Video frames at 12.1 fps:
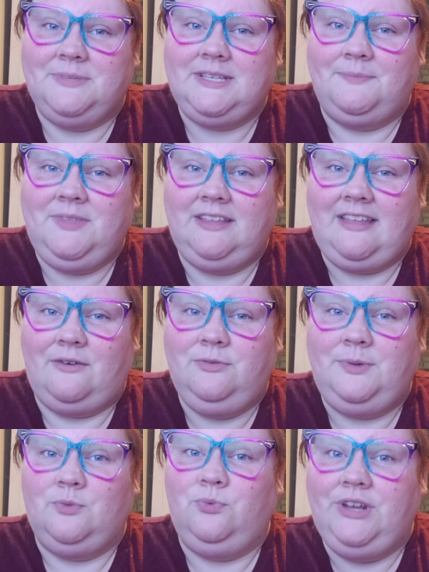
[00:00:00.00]
something that
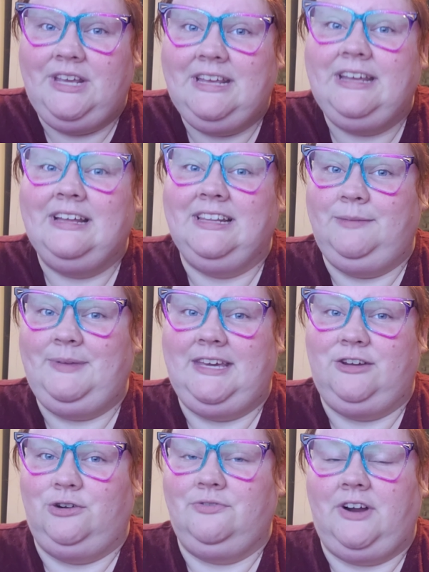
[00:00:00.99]
would be really
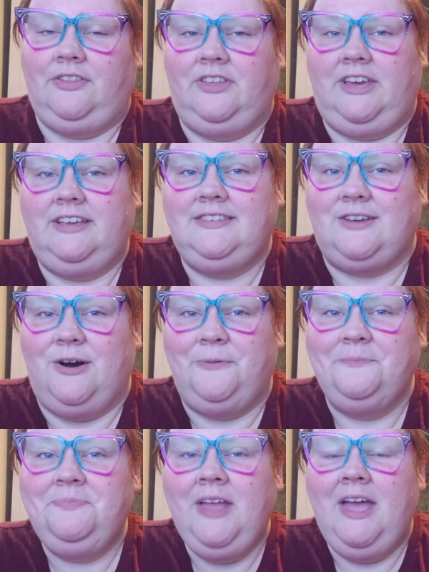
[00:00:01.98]
beginner friendly. So